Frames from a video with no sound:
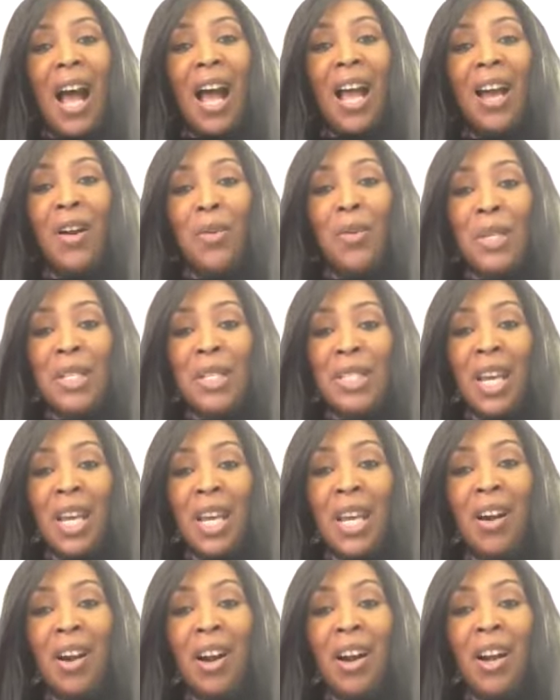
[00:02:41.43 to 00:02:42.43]
I always
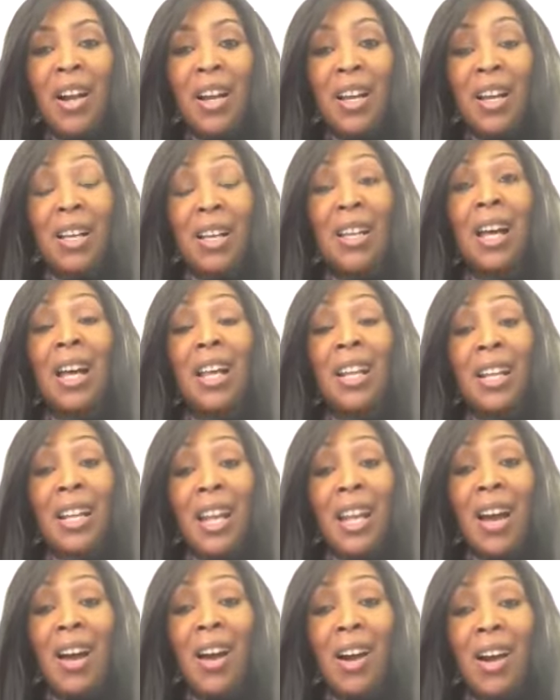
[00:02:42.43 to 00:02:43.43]
say are a
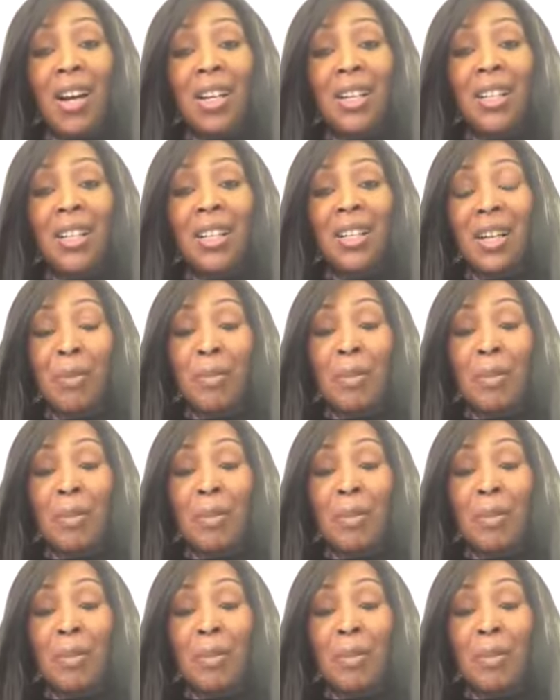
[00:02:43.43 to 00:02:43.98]
lot harder.